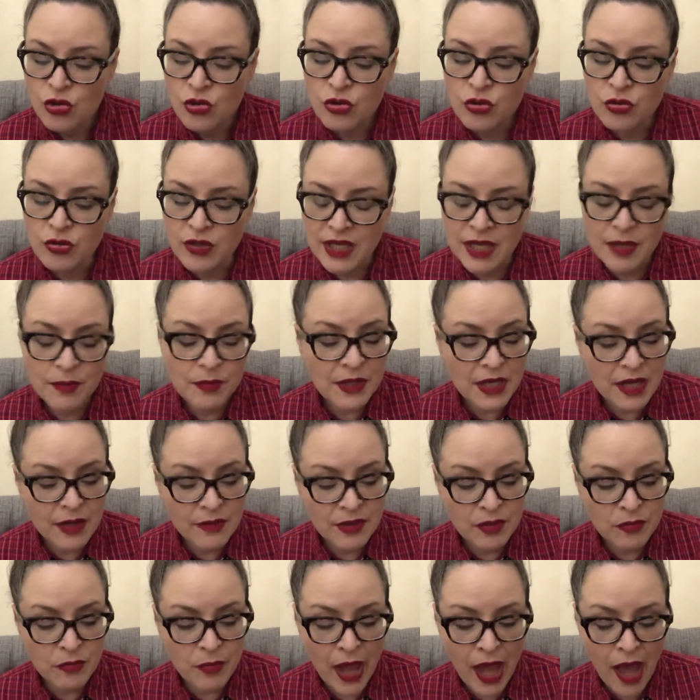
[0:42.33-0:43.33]
who keep
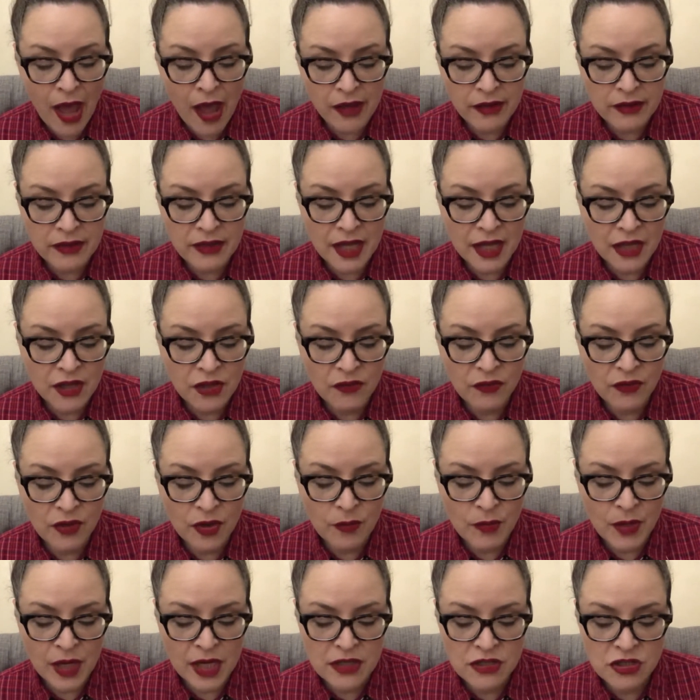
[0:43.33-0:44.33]
coming back. Thank you very
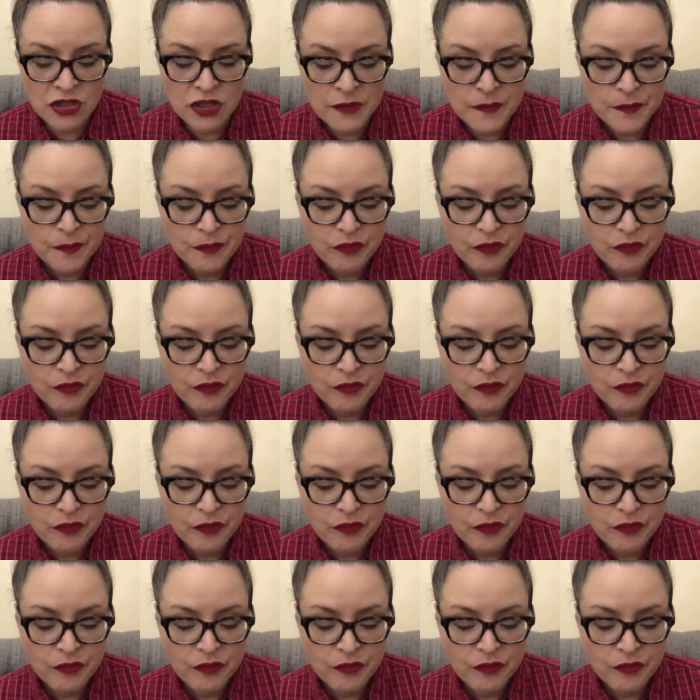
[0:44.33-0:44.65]
much.